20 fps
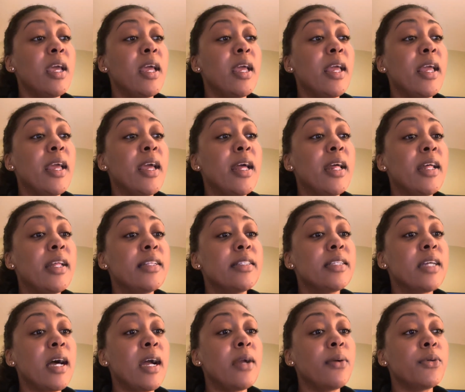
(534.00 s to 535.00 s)
and
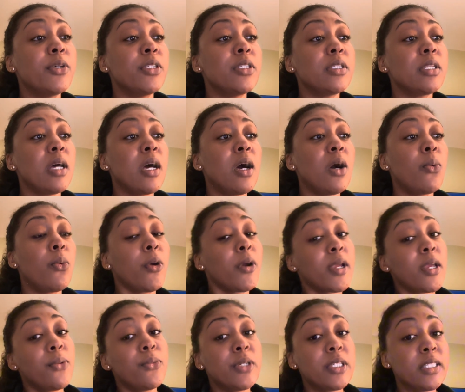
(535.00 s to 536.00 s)
I was
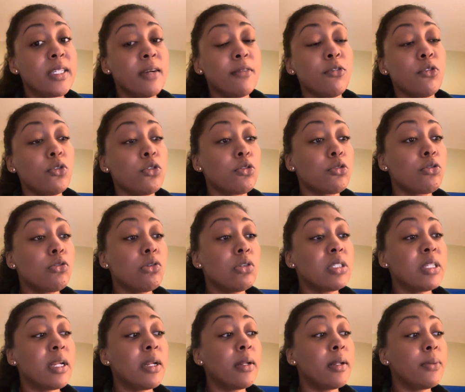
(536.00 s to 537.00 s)
working with several schools.
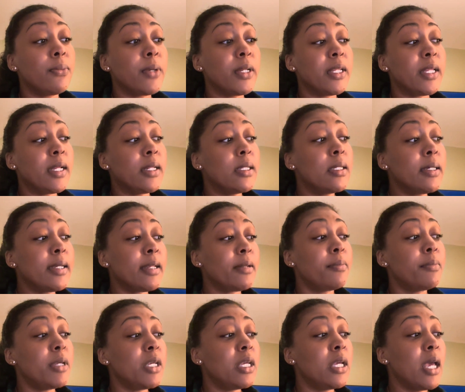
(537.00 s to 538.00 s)
And when they look at
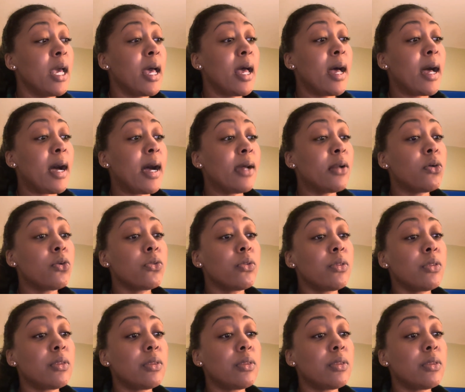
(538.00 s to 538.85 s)
me, I don't,